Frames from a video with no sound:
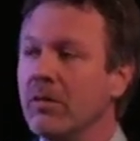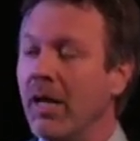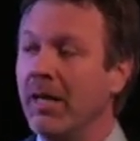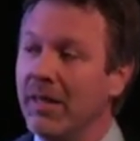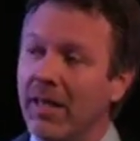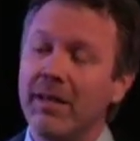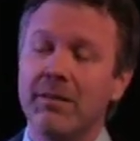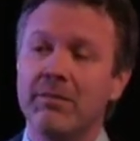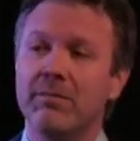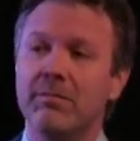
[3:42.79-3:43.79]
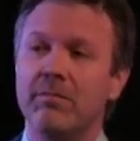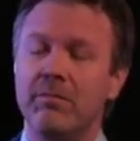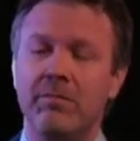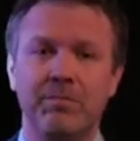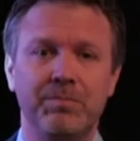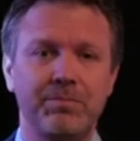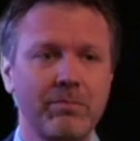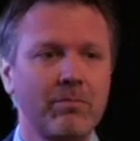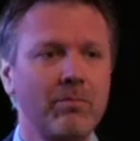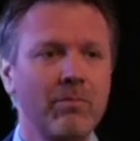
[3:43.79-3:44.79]
And then,
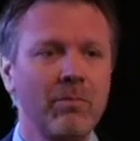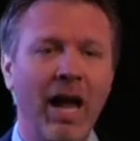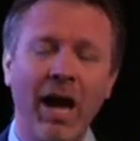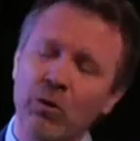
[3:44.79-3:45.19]
how